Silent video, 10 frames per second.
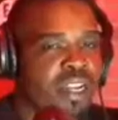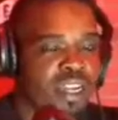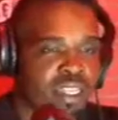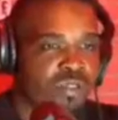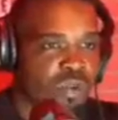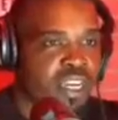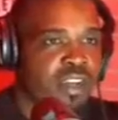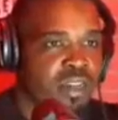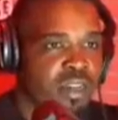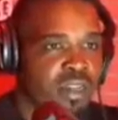at this
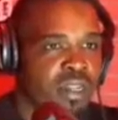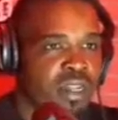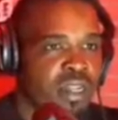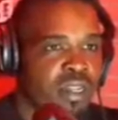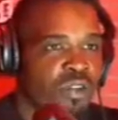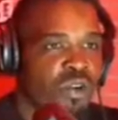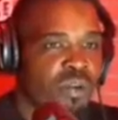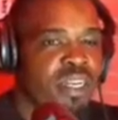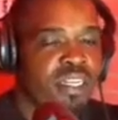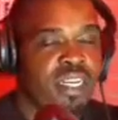weed. You know what I
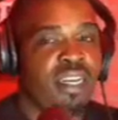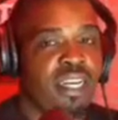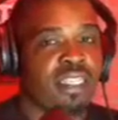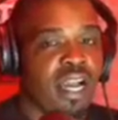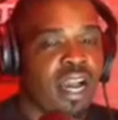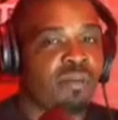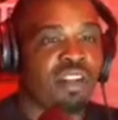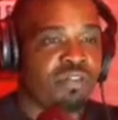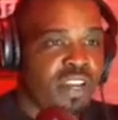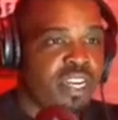mean? She needs time and
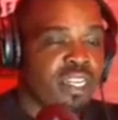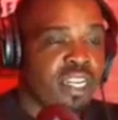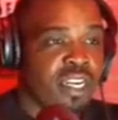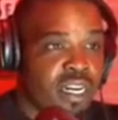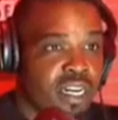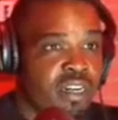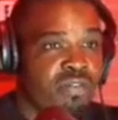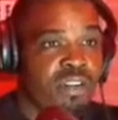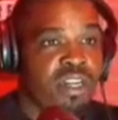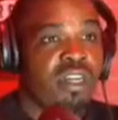affection and
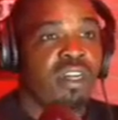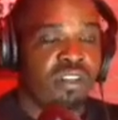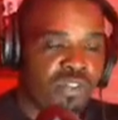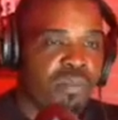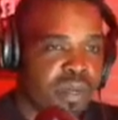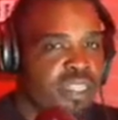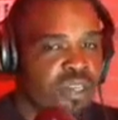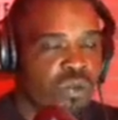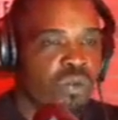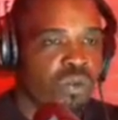love from me
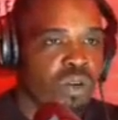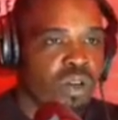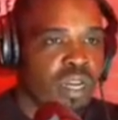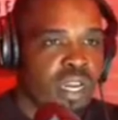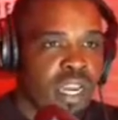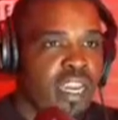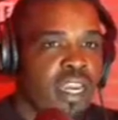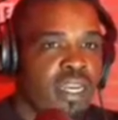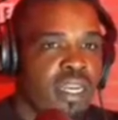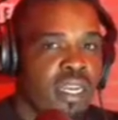too.
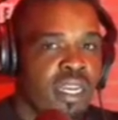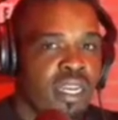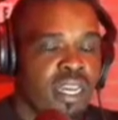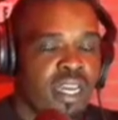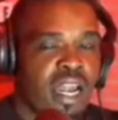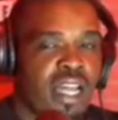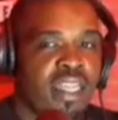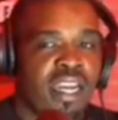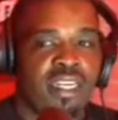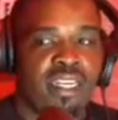And I
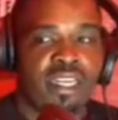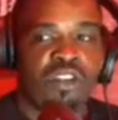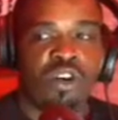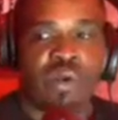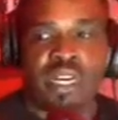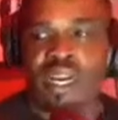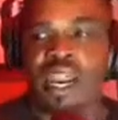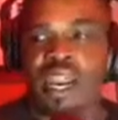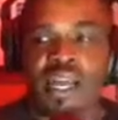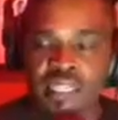think, you know what I mean? A
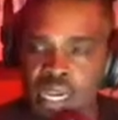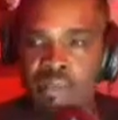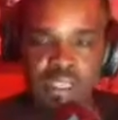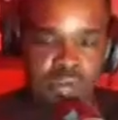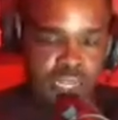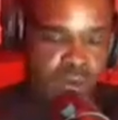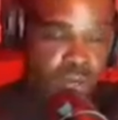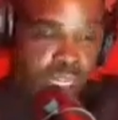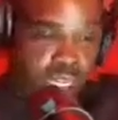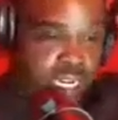lot of times as men,
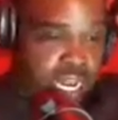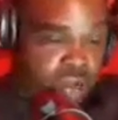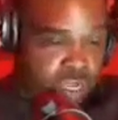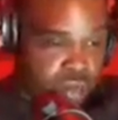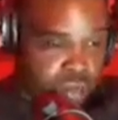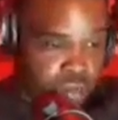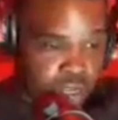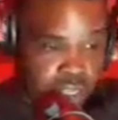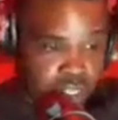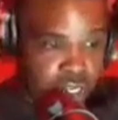we get caught up
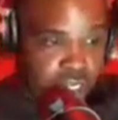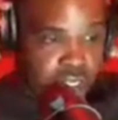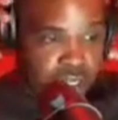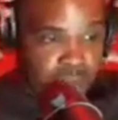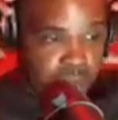in just